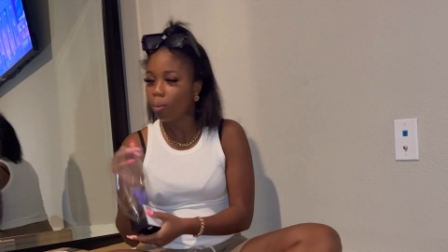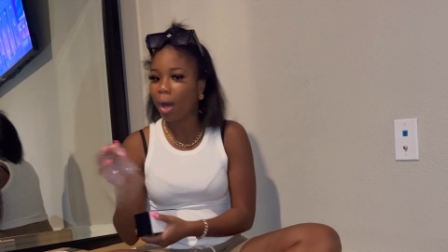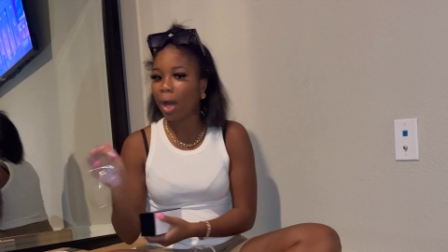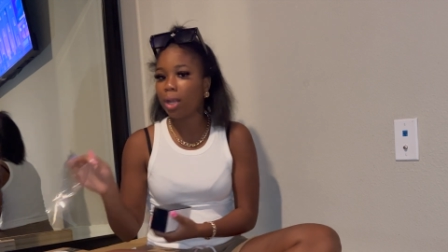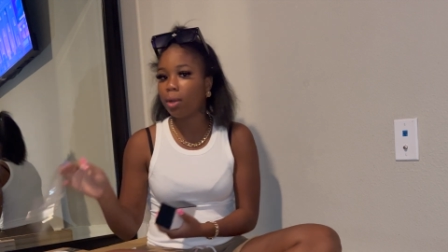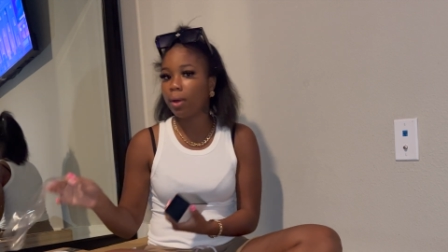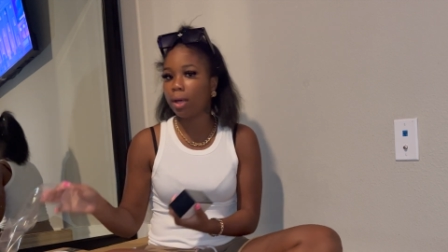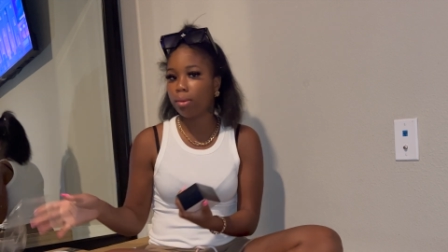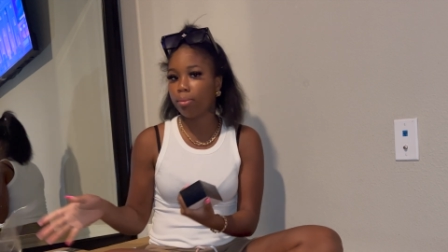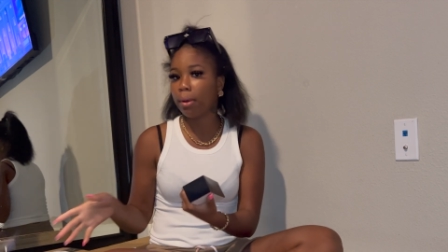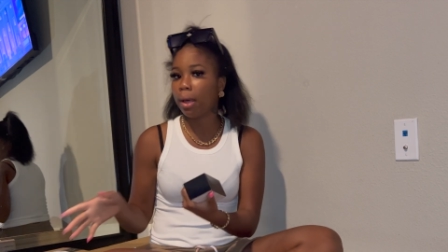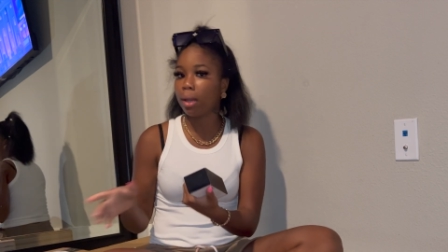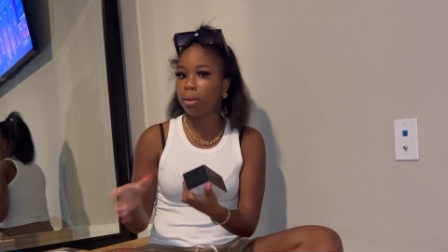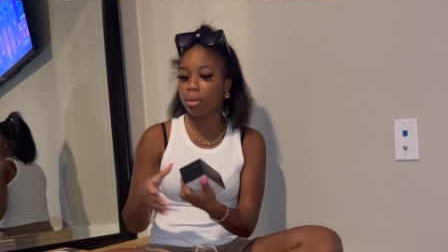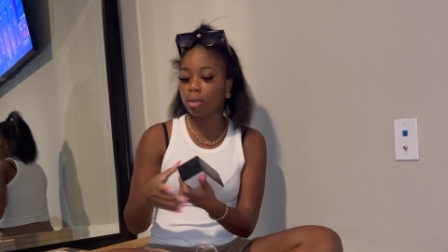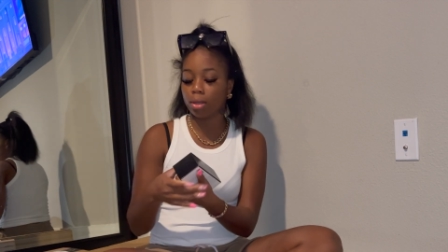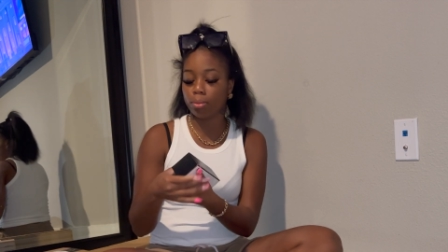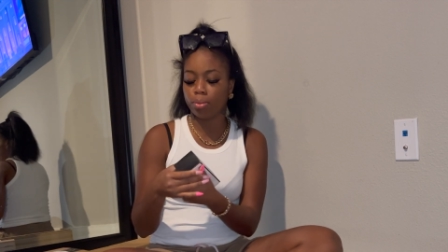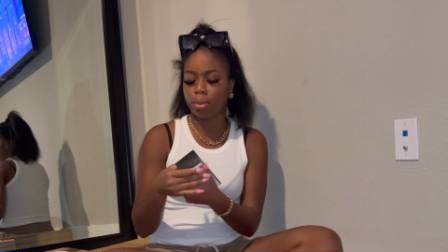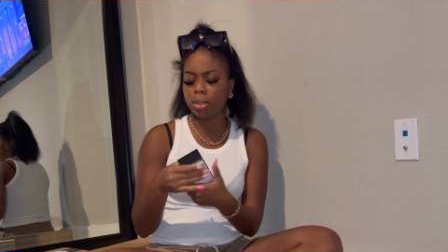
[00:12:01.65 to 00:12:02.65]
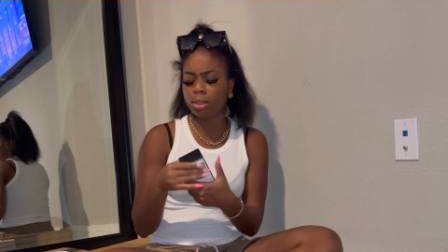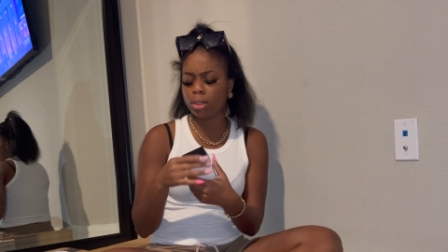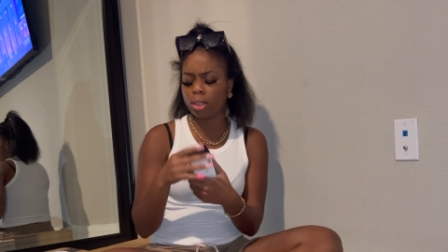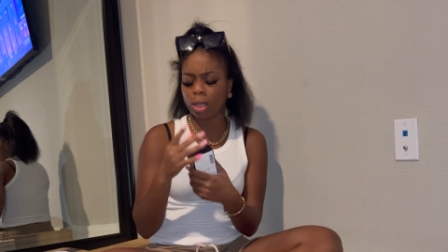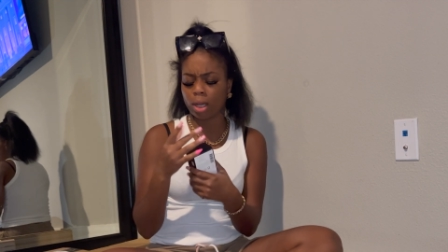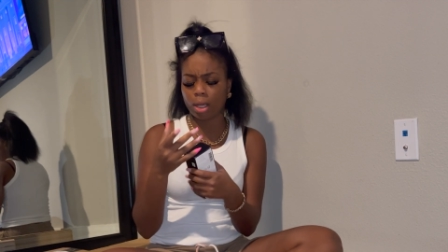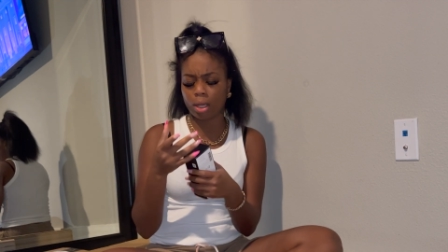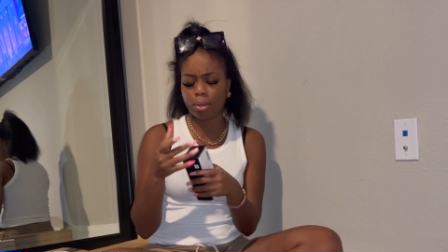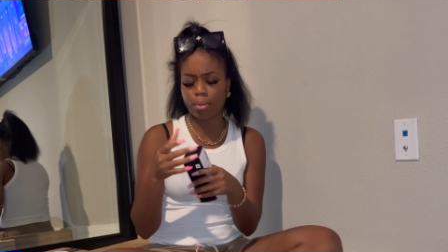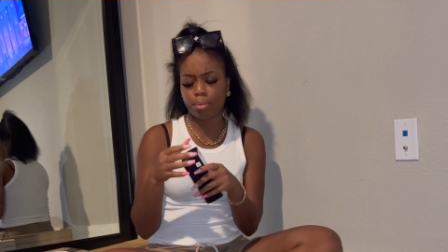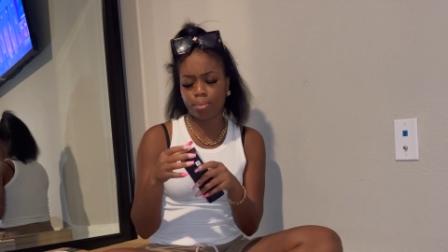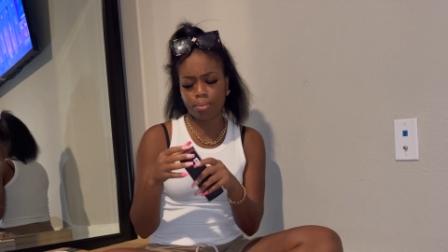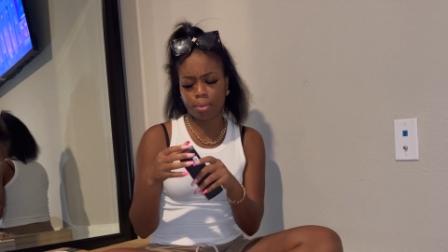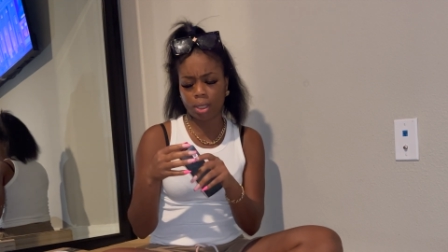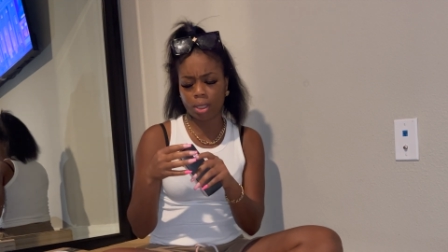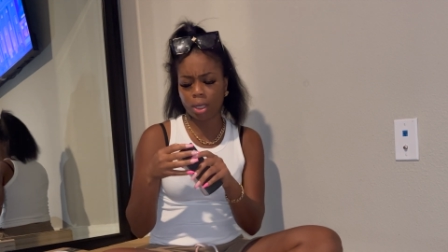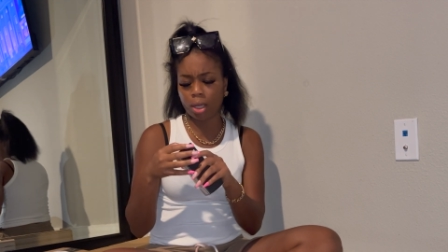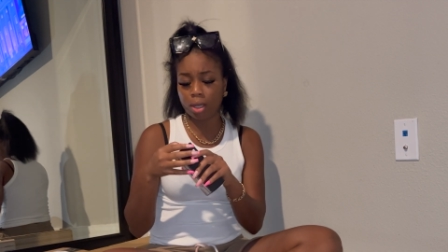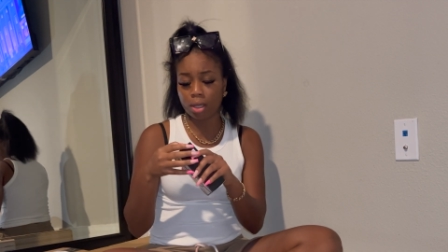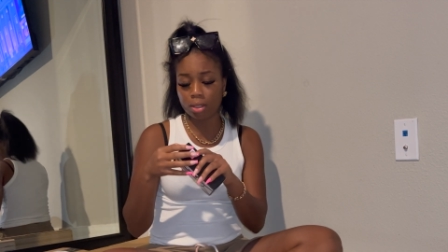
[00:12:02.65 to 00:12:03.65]
Well, I don't know how the bottle looks, but y'all
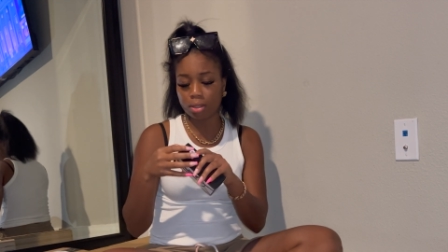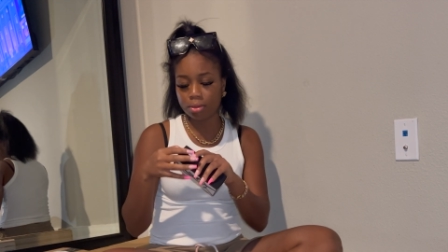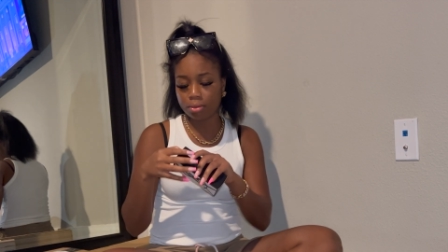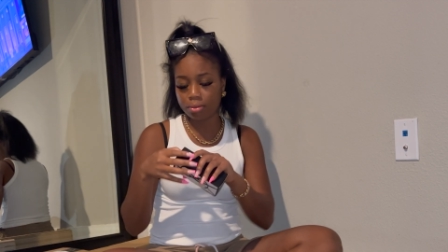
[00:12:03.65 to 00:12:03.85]
may not.